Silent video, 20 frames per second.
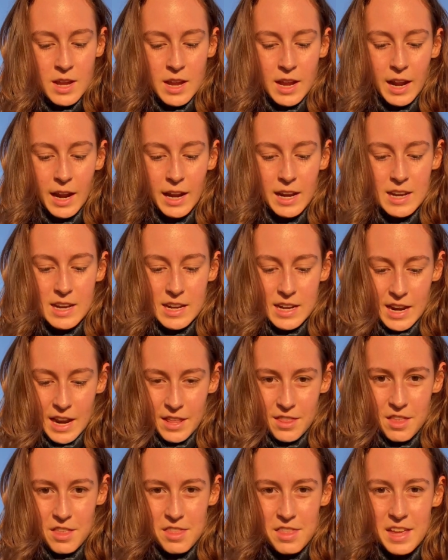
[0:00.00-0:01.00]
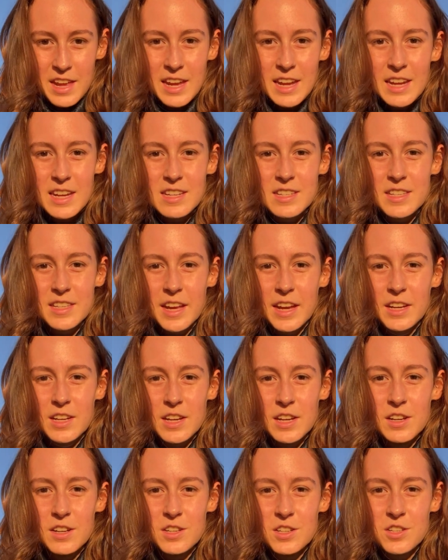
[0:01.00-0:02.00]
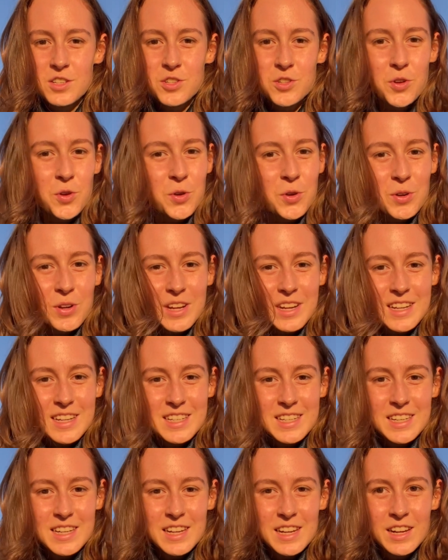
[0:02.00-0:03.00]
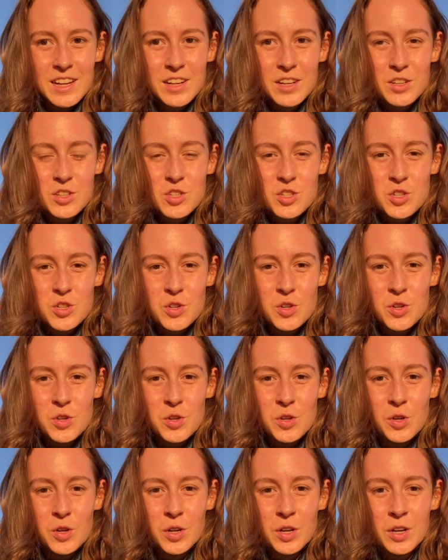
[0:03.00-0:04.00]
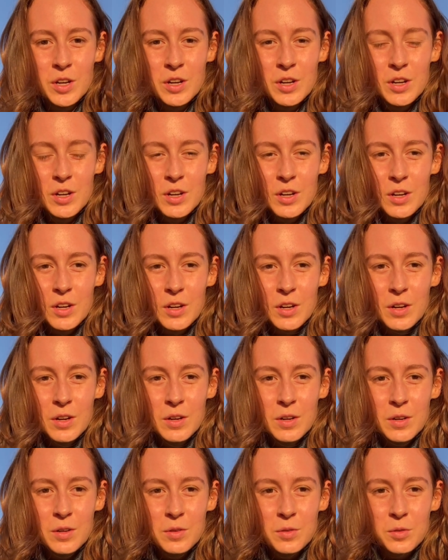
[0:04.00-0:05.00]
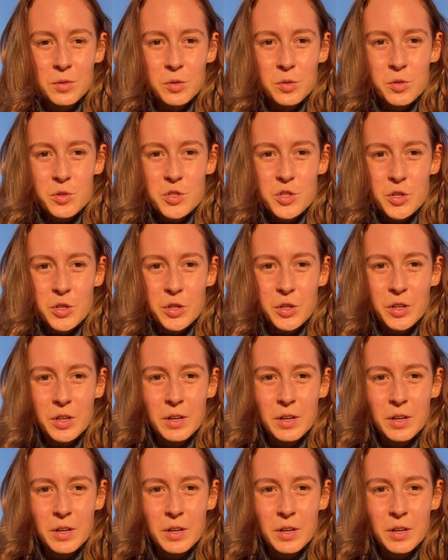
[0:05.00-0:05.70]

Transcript: another thing is that it is so easy to also